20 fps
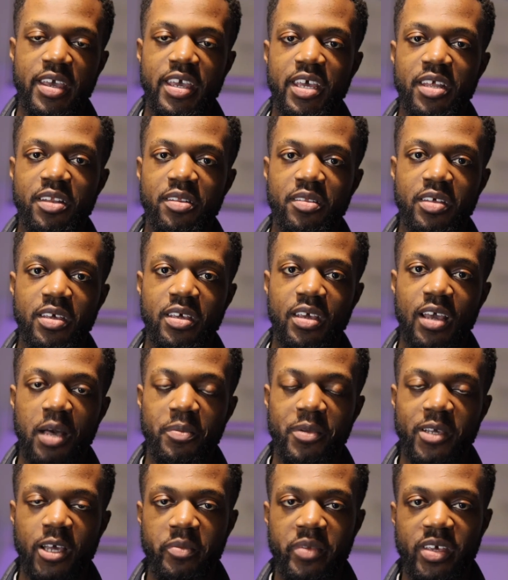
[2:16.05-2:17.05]
in the
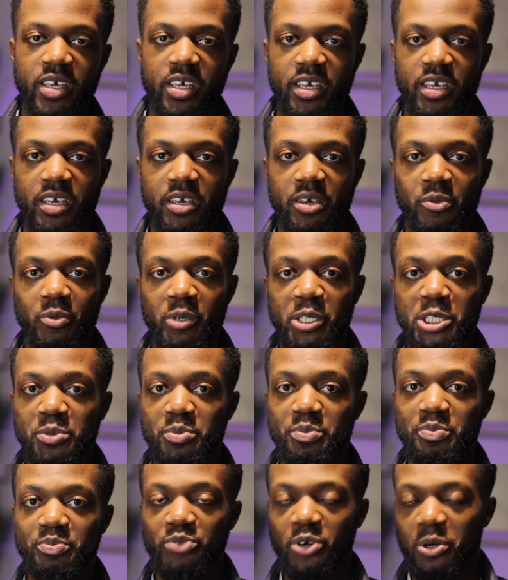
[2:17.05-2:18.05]
upcoming year, which
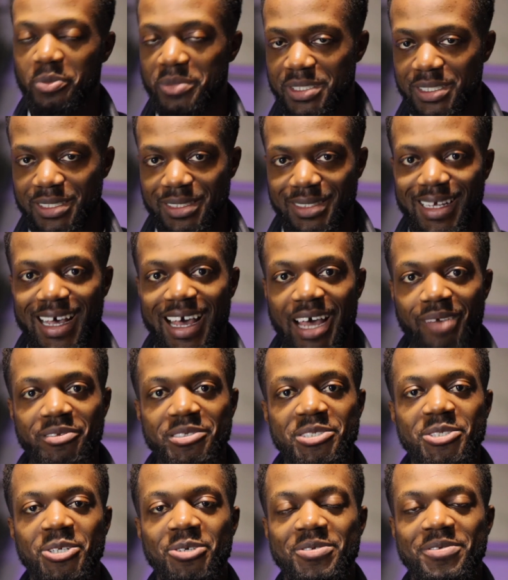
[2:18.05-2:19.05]
promises to have
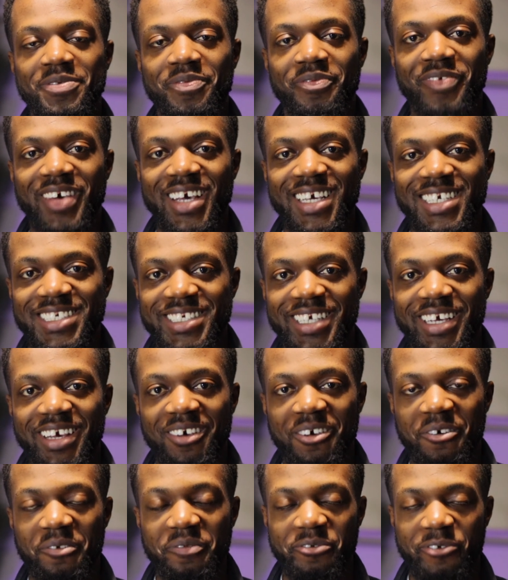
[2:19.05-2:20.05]
its own fair
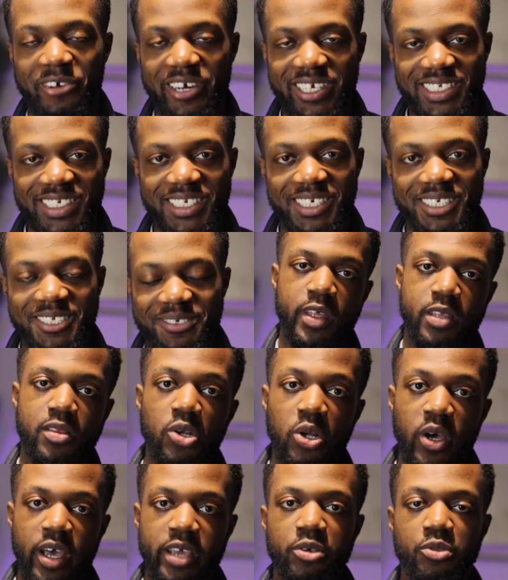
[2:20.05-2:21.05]
share of craziness. There's a
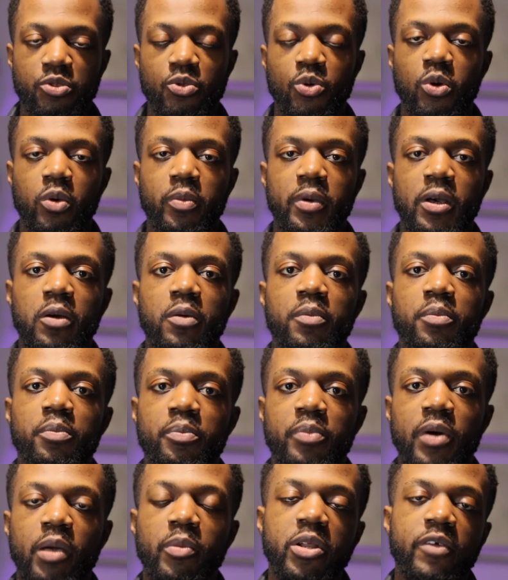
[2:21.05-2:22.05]
lot I could talk about,
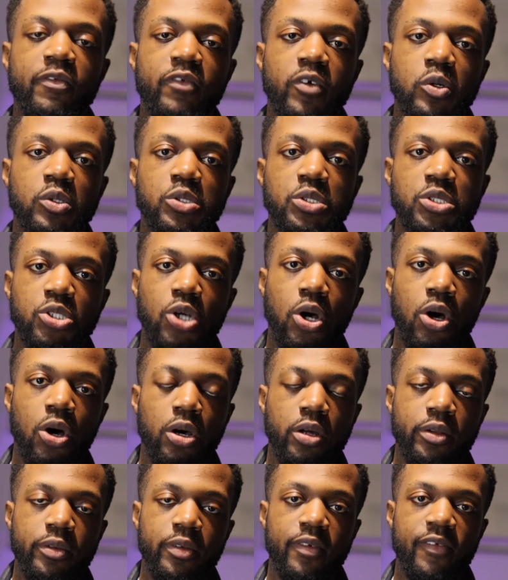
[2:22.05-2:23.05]
but I'm going to focus
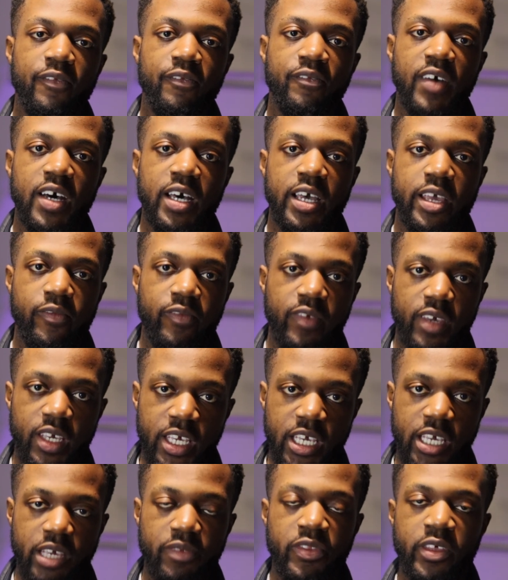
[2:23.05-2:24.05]
on five
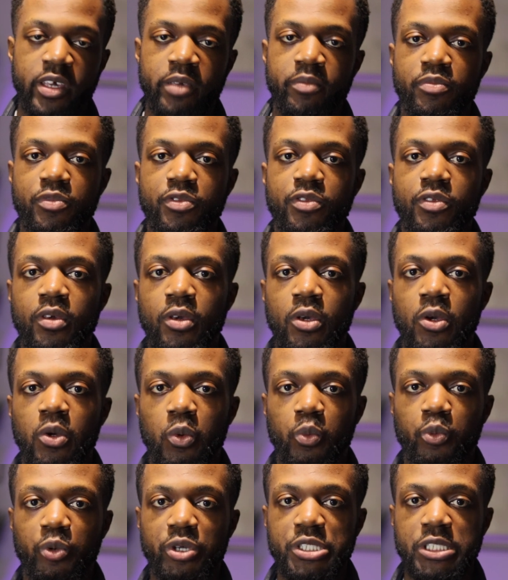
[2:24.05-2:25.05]
key themes,
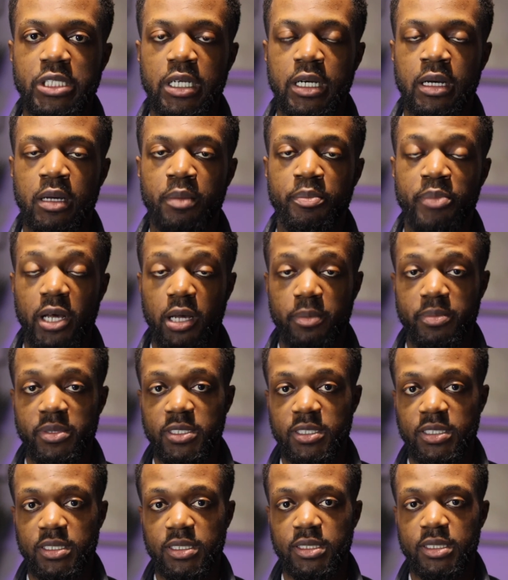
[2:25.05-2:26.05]
which are
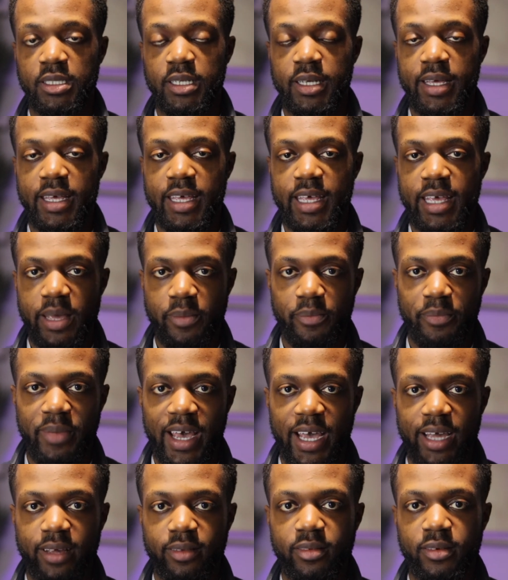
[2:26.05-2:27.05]
purpose,
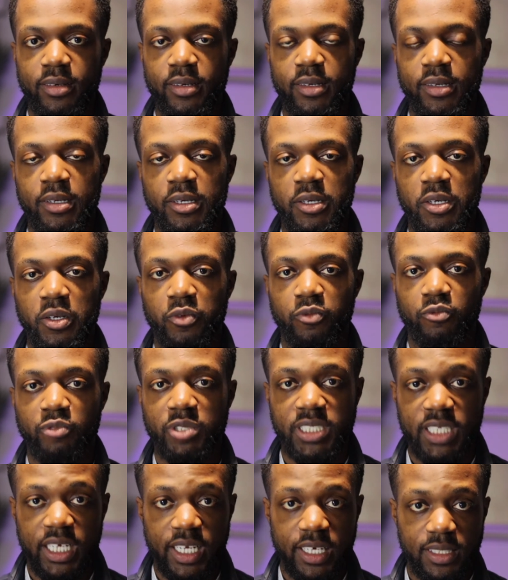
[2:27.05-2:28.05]
impact,
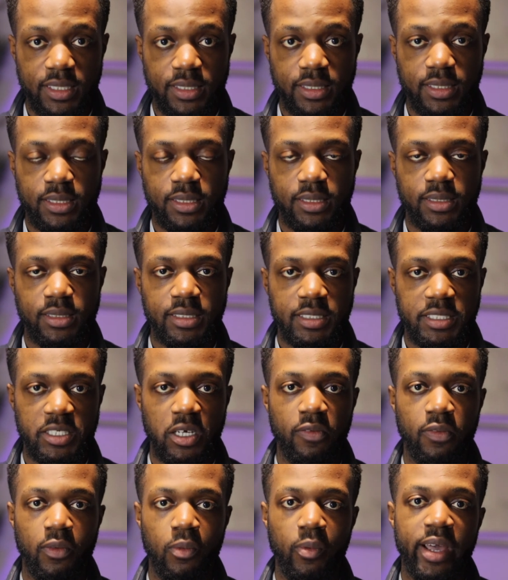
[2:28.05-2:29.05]
resilience,
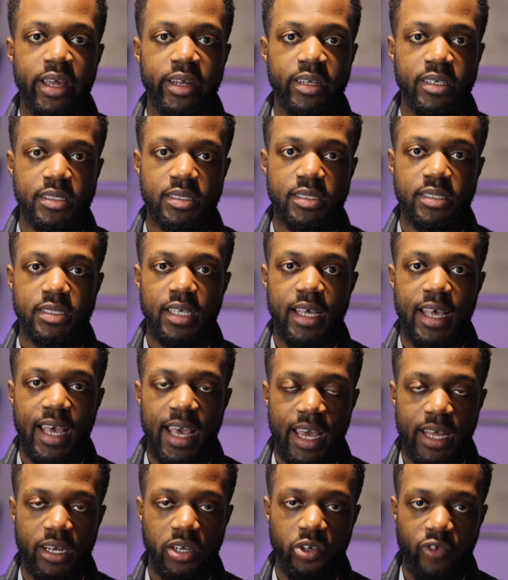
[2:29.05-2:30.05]
self-awareness,
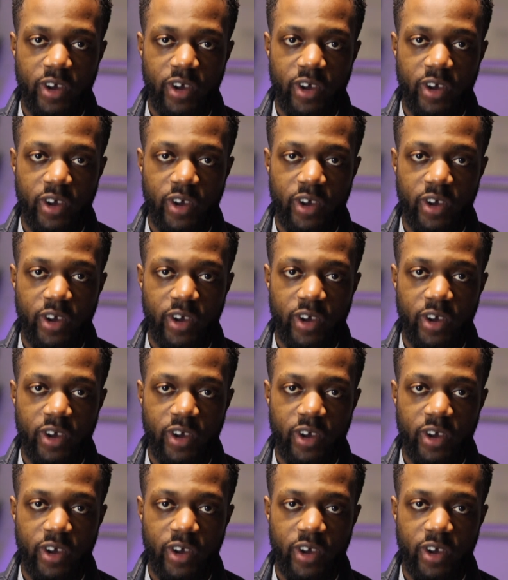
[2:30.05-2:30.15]
and